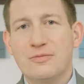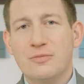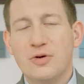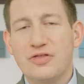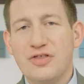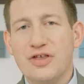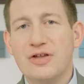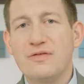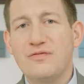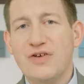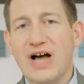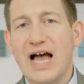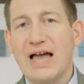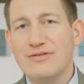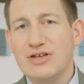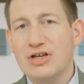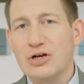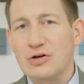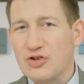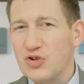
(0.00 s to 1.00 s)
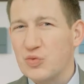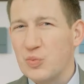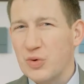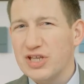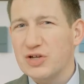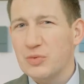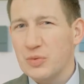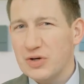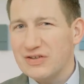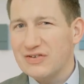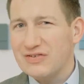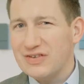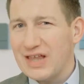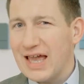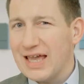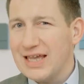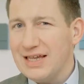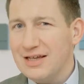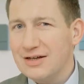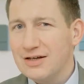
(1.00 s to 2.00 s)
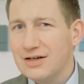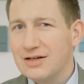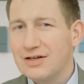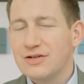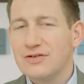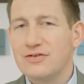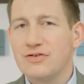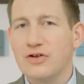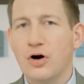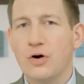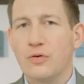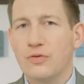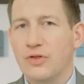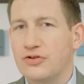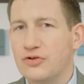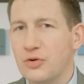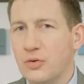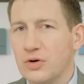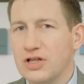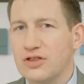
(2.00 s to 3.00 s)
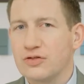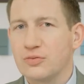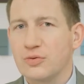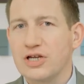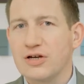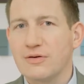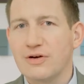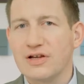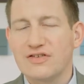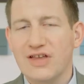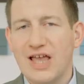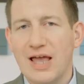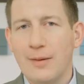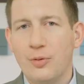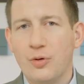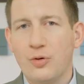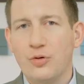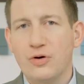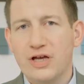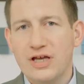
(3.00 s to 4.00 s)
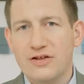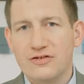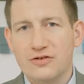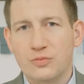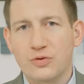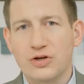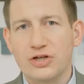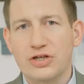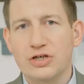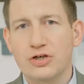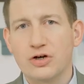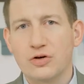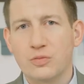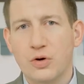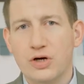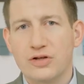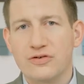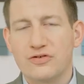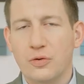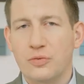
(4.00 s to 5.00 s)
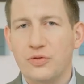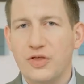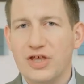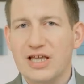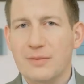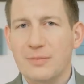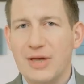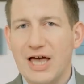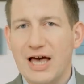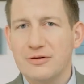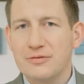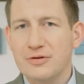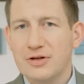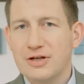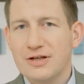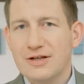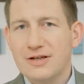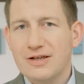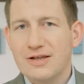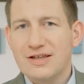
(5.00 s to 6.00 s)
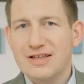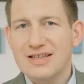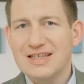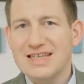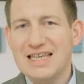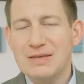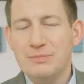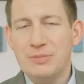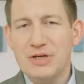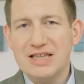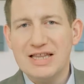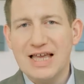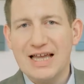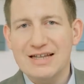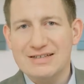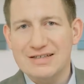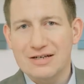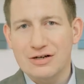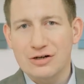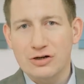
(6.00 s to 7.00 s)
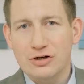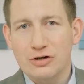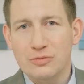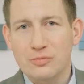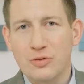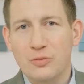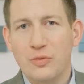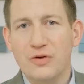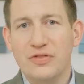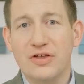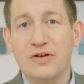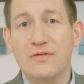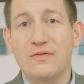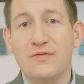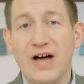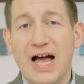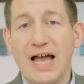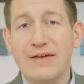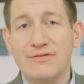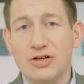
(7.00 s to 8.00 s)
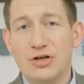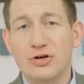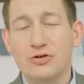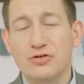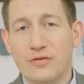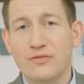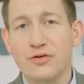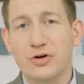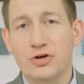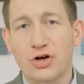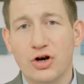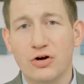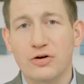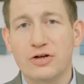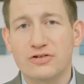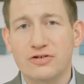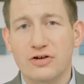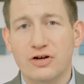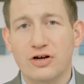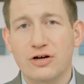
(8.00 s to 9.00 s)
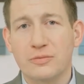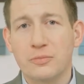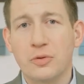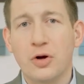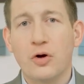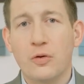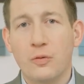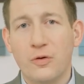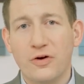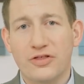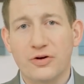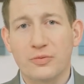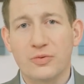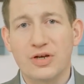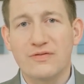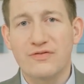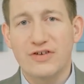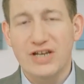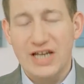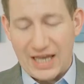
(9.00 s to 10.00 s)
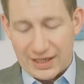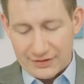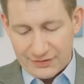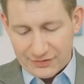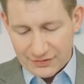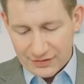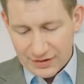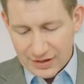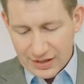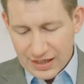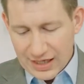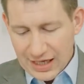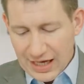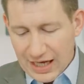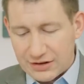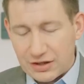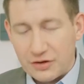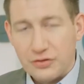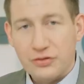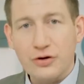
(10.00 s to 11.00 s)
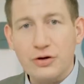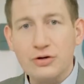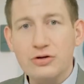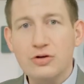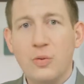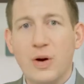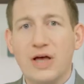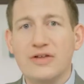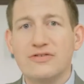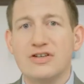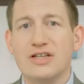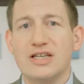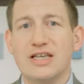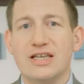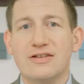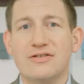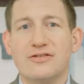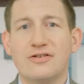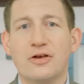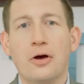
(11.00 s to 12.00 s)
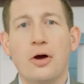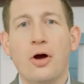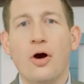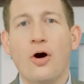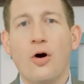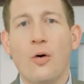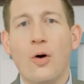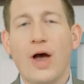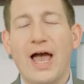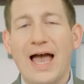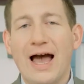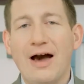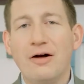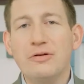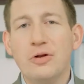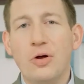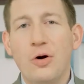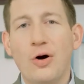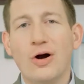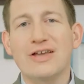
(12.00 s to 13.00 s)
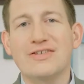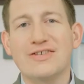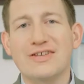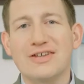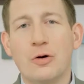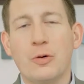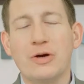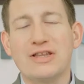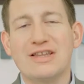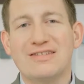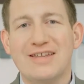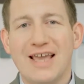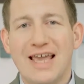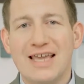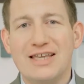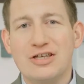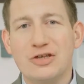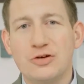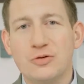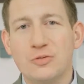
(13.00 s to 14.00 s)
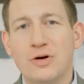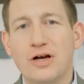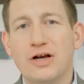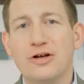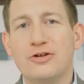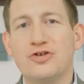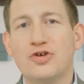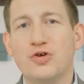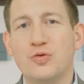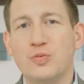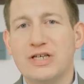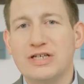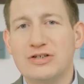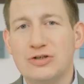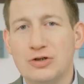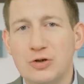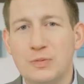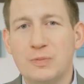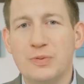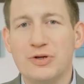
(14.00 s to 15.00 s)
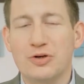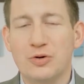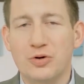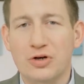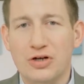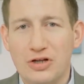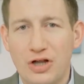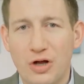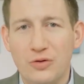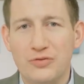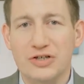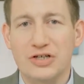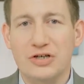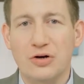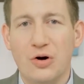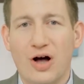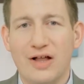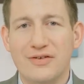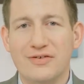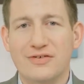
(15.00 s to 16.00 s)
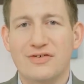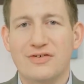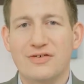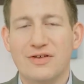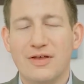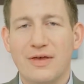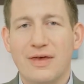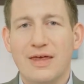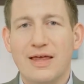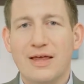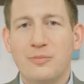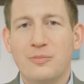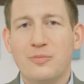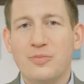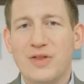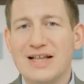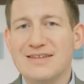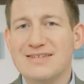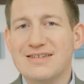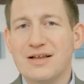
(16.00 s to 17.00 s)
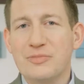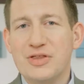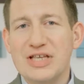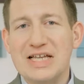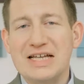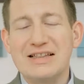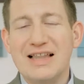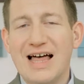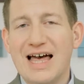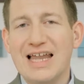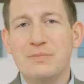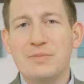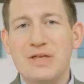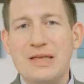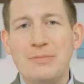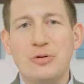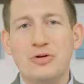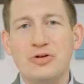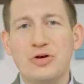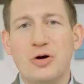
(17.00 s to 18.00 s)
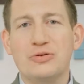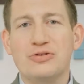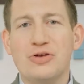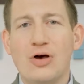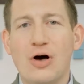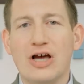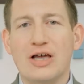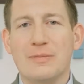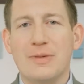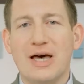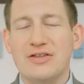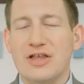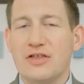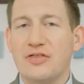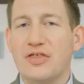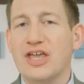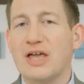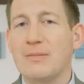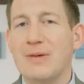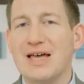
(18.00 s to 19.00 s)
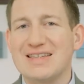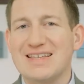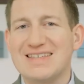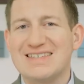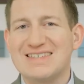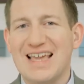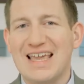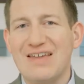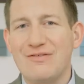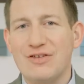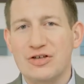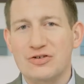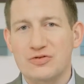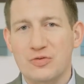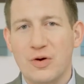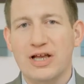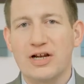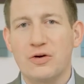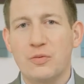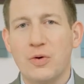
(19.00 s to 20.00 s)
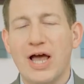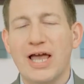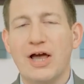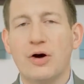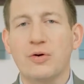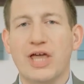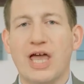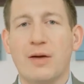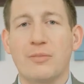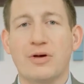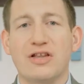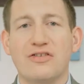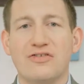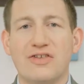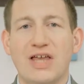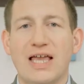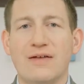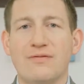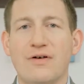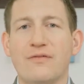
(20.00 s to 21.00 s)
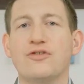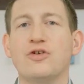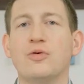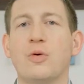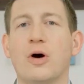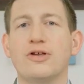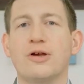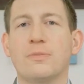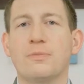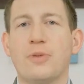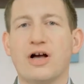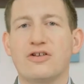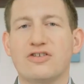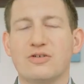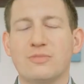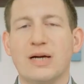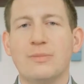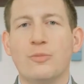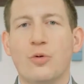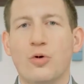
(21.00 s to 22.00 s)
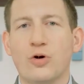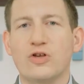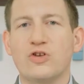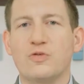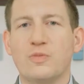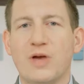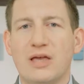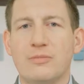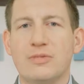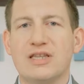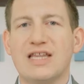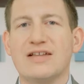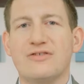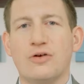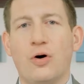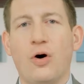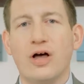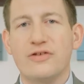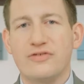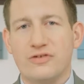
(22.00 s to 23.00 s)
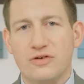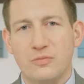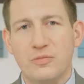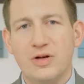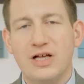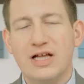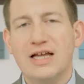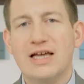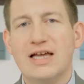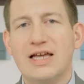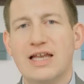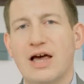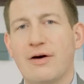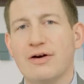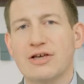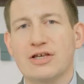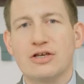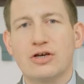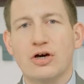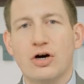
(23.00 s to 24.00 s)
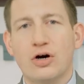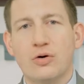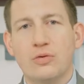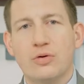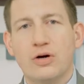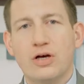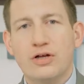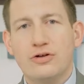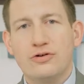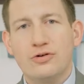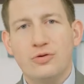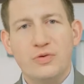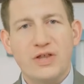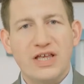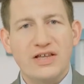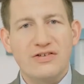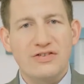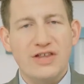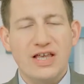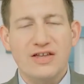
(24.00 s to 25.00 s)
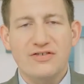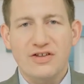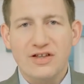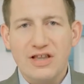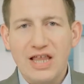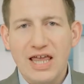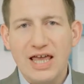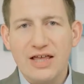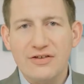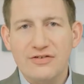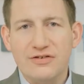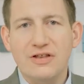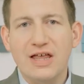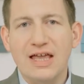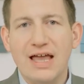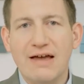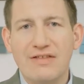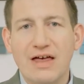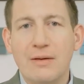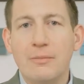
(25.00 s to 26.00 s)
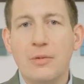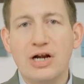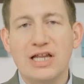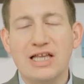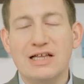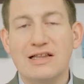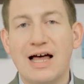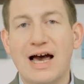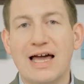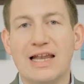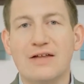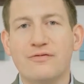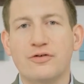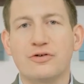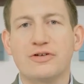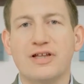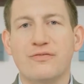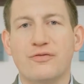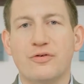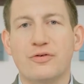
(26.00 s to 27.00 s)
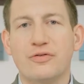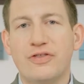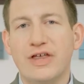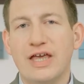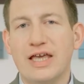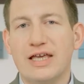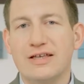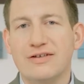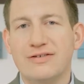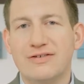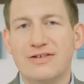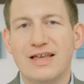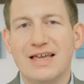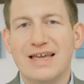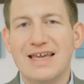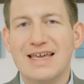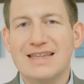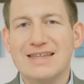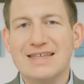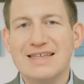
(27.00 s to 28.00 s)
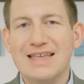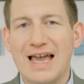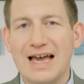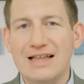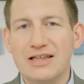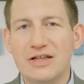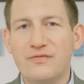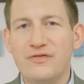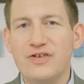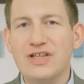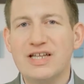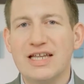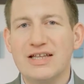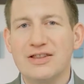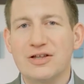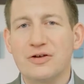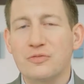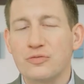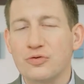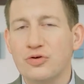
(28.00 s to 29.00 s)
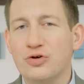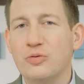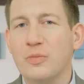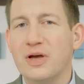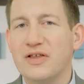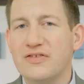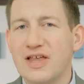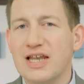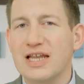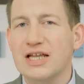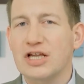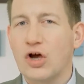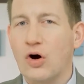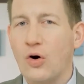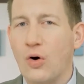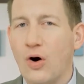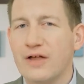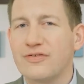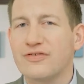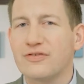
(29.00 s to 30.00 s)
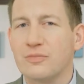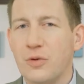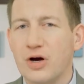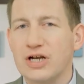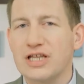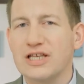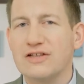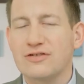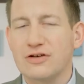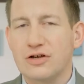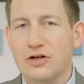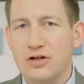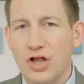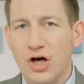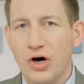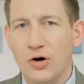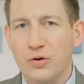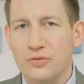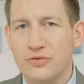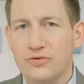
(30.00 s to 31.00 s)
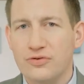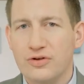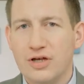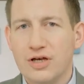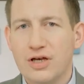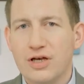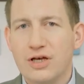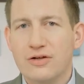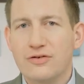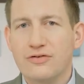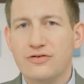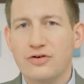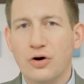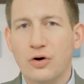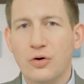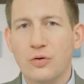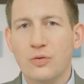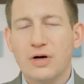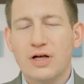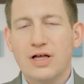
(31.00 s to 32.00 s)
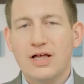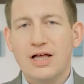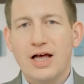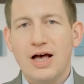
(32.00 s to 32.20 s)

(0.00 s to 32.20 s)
within 5 years is where you want to stay. So the 23-year example is a really good one. So think about keeping that term within 5 years of your current term with a refinance. And the third question is, how long is it going to take you to recoup your closing costs? That's something a lot of people don't talk about. They think about the savings right away. Okay, I'm going to save a few $100 on my mortgage payment. That's awesome. Now I can go do this, this, and this, and they have that money allotted for different things. The elephant in the room is that it costs money to close. So